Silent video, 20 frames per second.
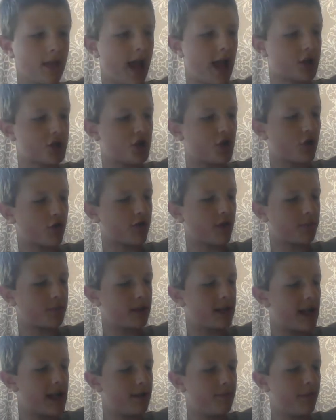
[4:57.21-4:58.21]
Actually, there's
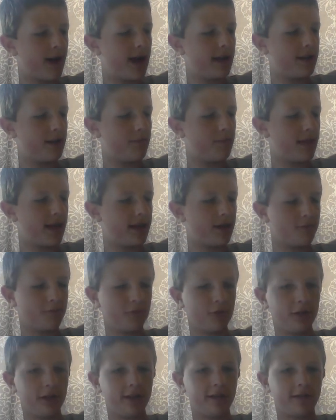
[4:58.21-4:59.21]
something on the bottom that I'm
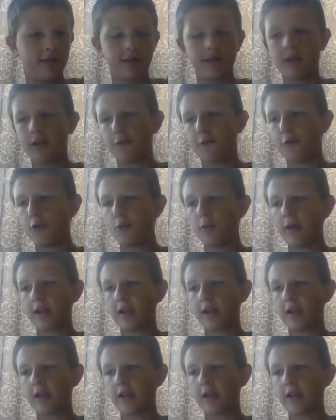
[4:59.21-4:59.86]
releasing in a few